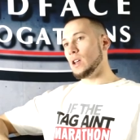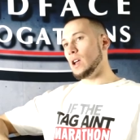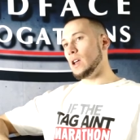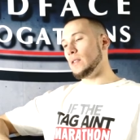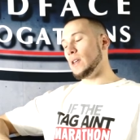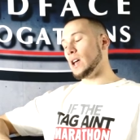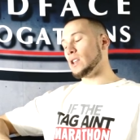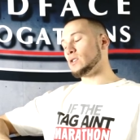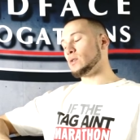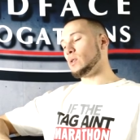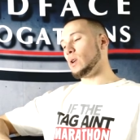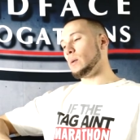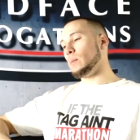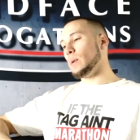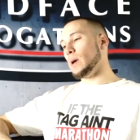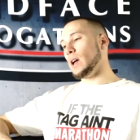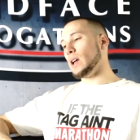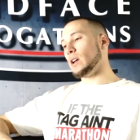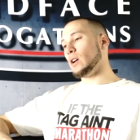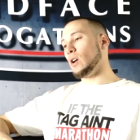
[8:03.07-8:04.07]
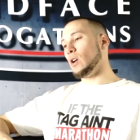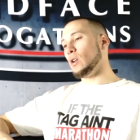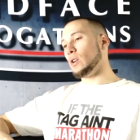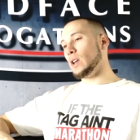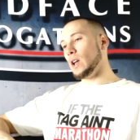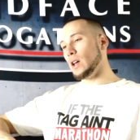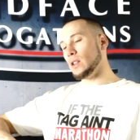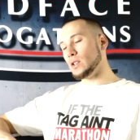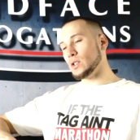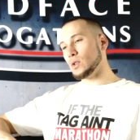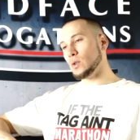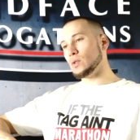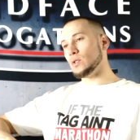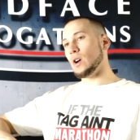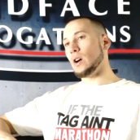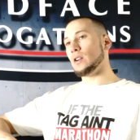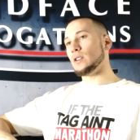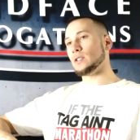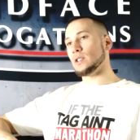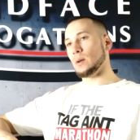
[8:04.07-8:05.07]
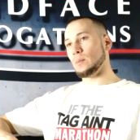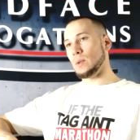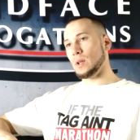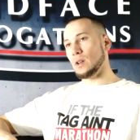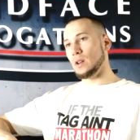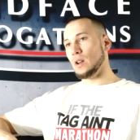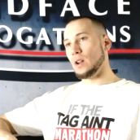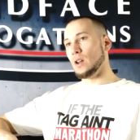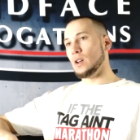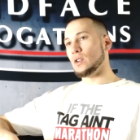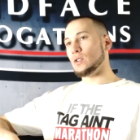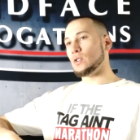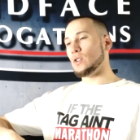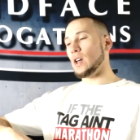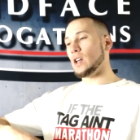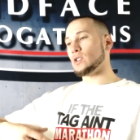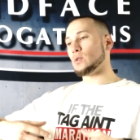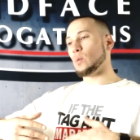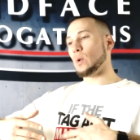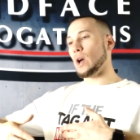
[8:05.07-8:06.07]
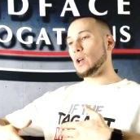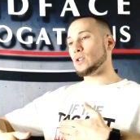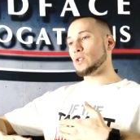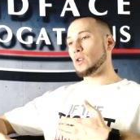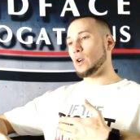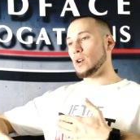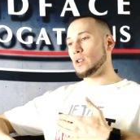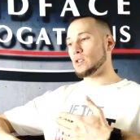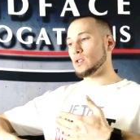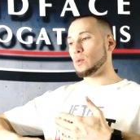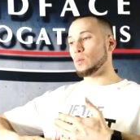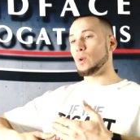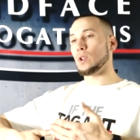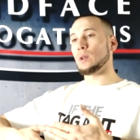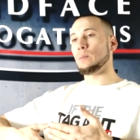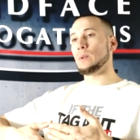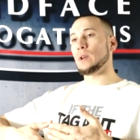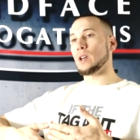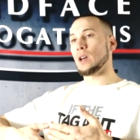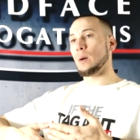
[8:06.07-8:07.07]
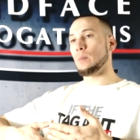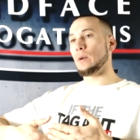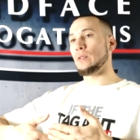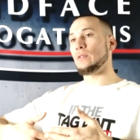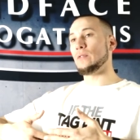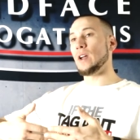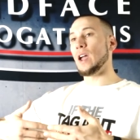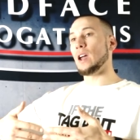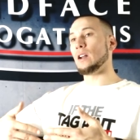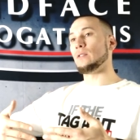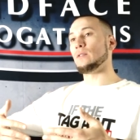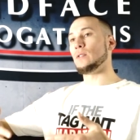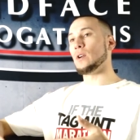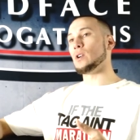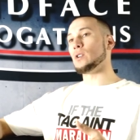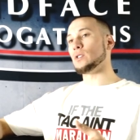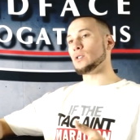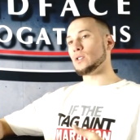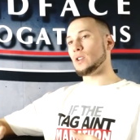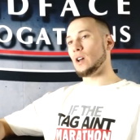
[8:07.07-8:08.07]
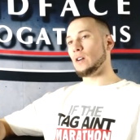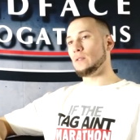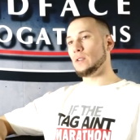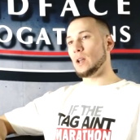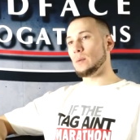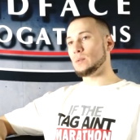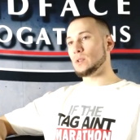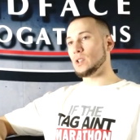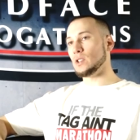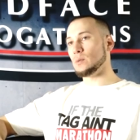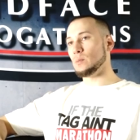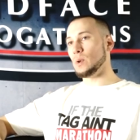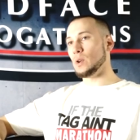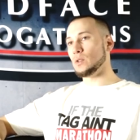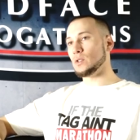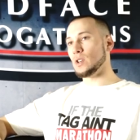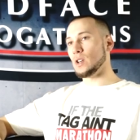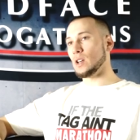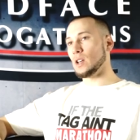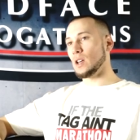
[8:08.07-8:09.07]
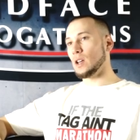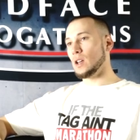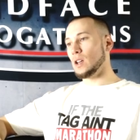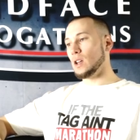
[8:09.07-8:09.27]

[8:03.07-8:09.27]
And that's where I'm like, oh yeah, this dude's onto something. So that's when I started to really become a fan first of Nipsey's music.